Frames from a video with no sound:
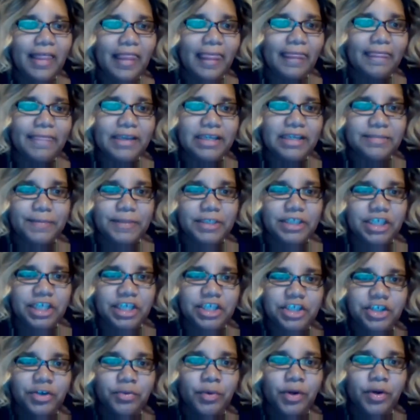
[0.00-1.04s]
This
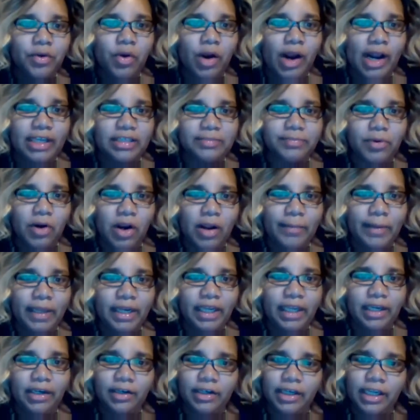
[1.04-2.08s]
position requires broadband
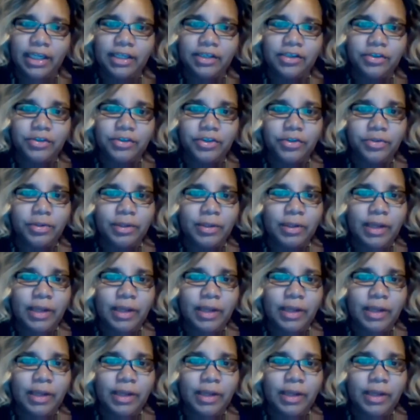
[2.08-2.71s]
internet. Do you